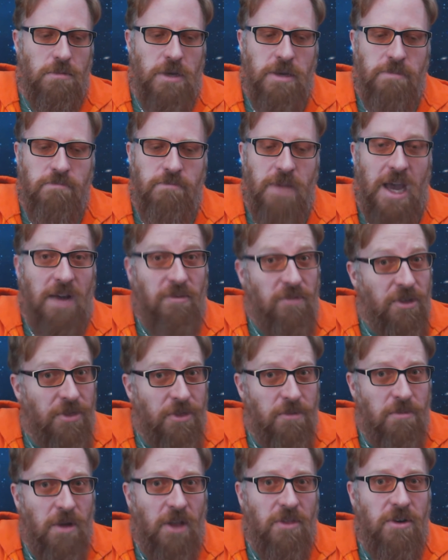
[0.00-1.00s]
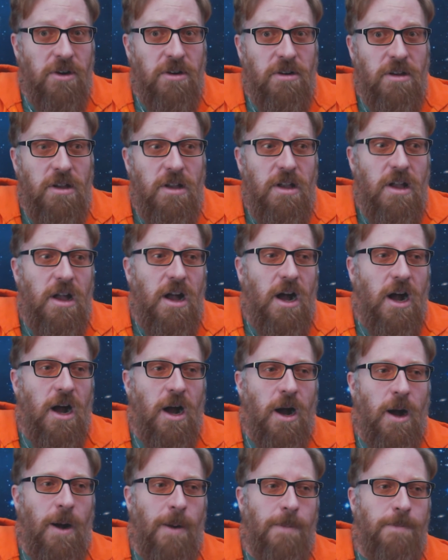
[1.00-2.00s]
we met with the mother,
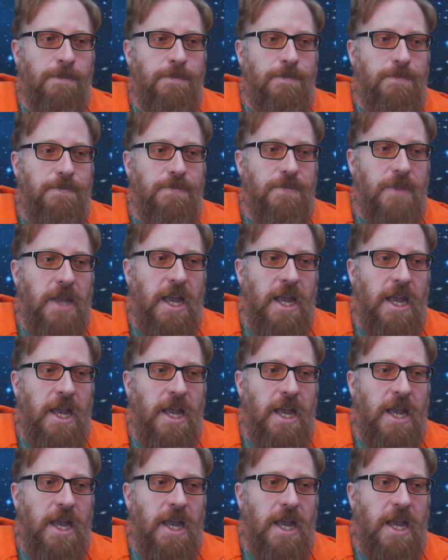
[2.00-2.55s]
and